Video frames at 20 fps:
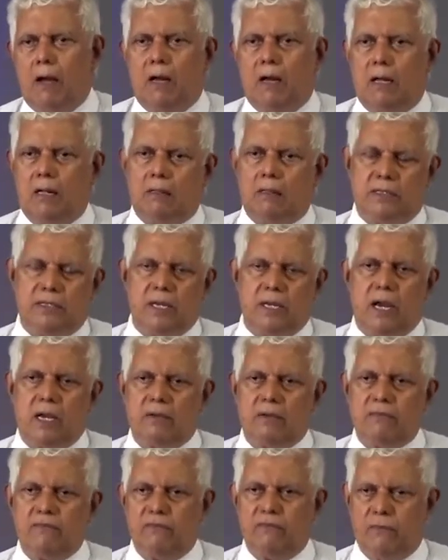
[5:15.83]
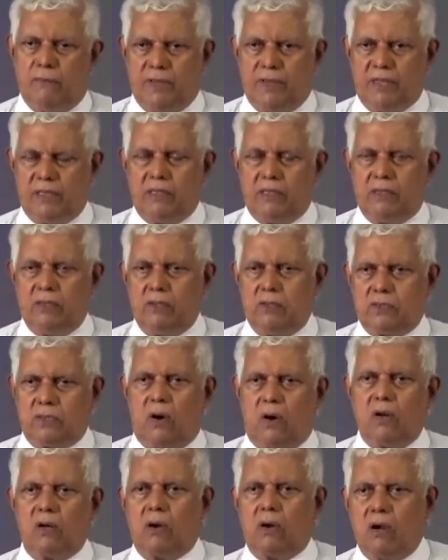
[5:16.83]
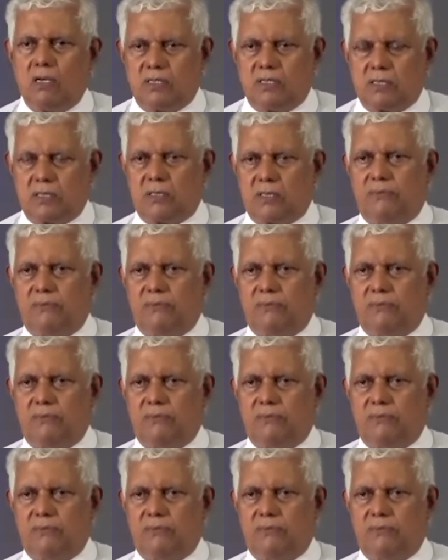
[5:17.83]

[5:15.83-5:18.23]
A young woman who is all conscious